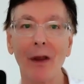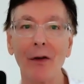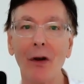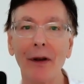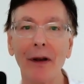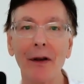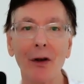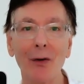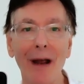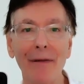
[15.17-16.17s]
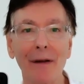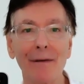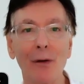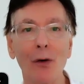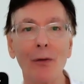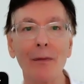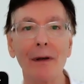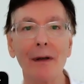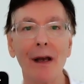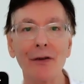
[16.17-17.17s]
not in a graphic form,
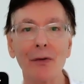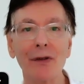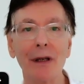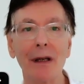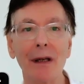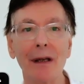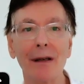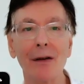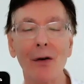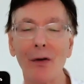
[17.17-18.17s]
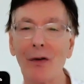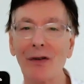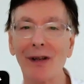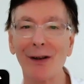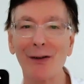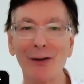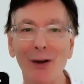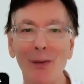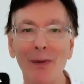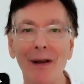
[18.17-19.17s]
as you see here on an
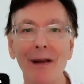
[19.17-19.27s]
oscilloscope,